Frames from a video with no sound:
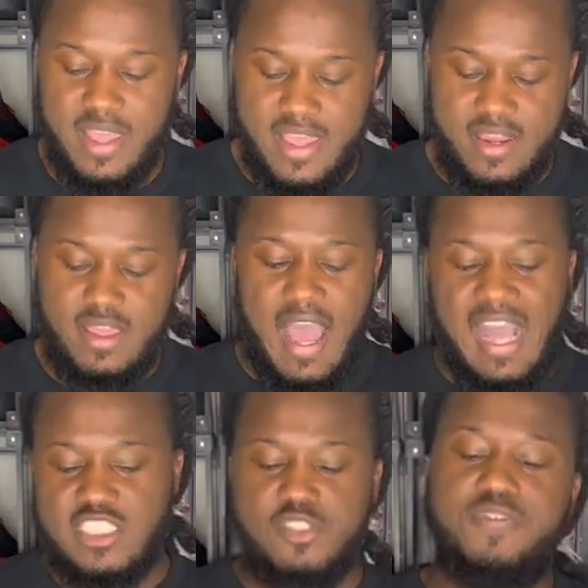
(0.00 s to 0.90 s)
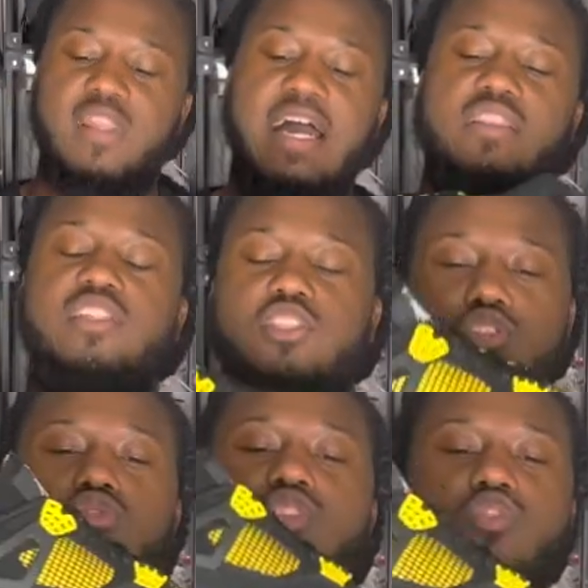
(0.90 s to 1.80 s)
And I just feel like this
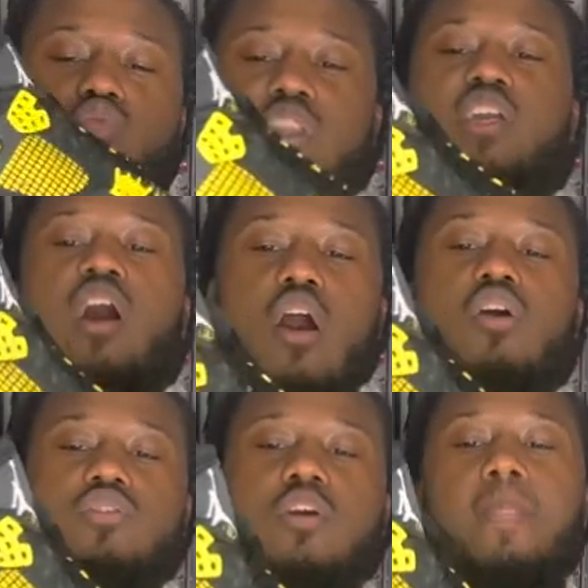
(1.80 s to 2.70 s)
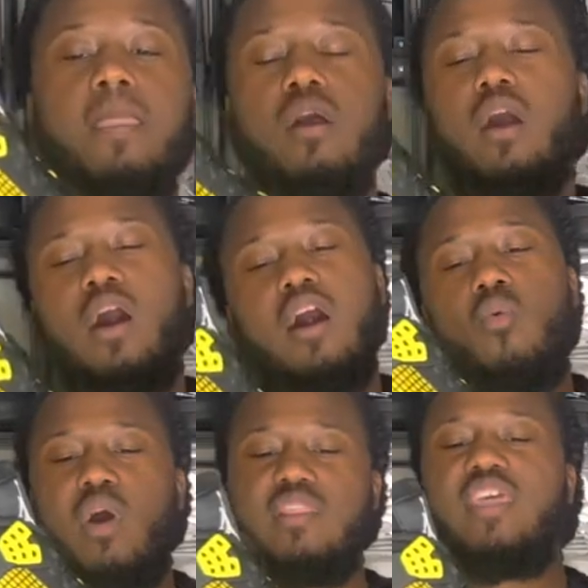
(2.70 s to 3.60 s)
shoe just really goes.
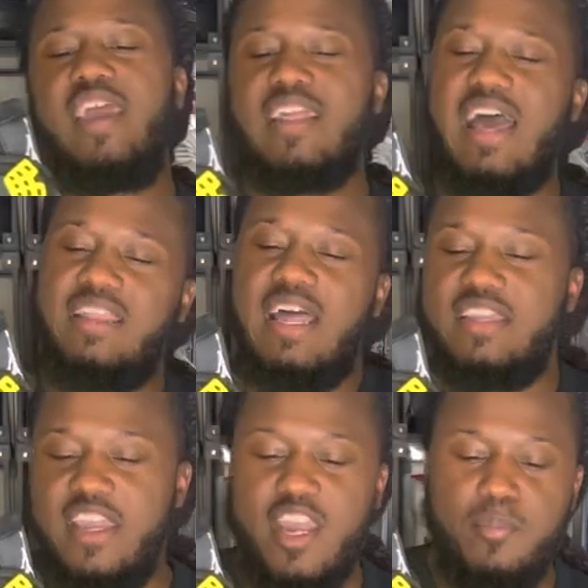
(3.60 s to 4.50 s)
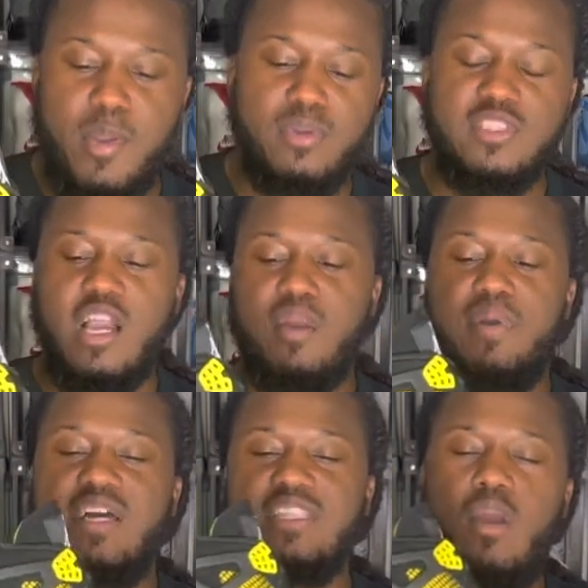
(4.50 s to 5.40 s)
One thing I did hear people talk
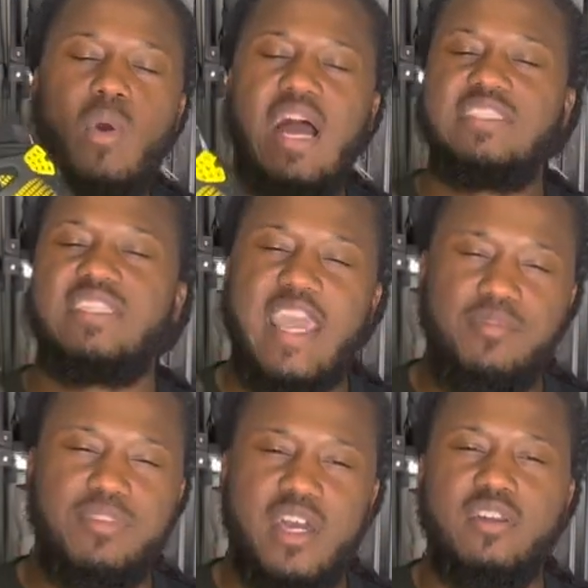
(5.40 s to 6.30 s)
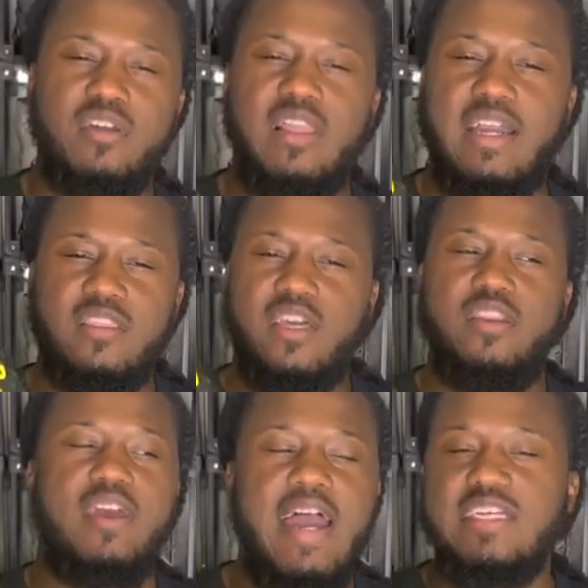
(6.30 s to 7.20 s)
about, like, why is the name Thunder? Like,
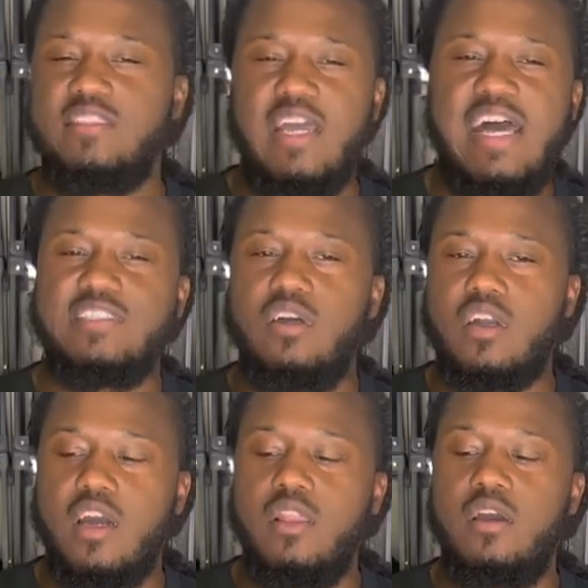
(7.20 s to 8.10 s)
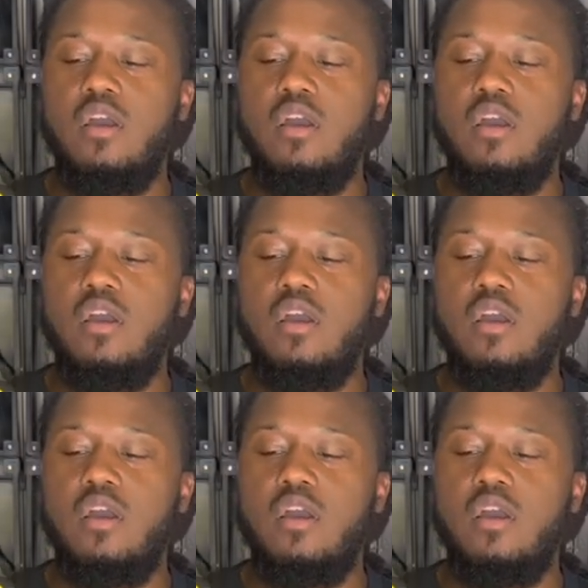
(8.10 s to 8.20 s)
Thunder has no color.